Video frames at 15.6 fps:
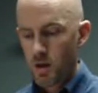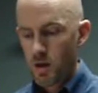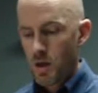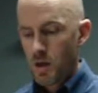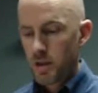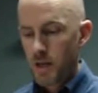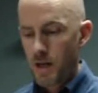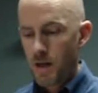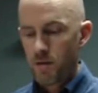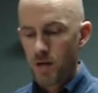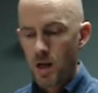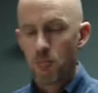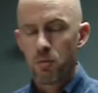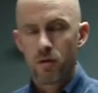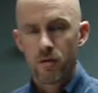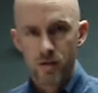They'd have a
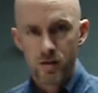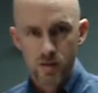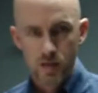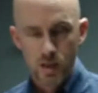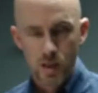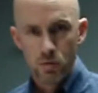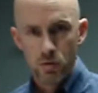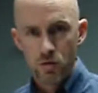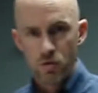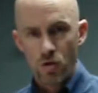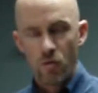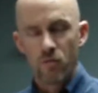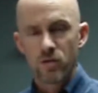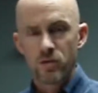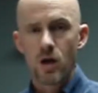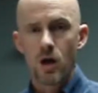number of these that they would use over
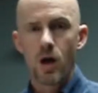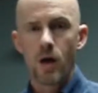time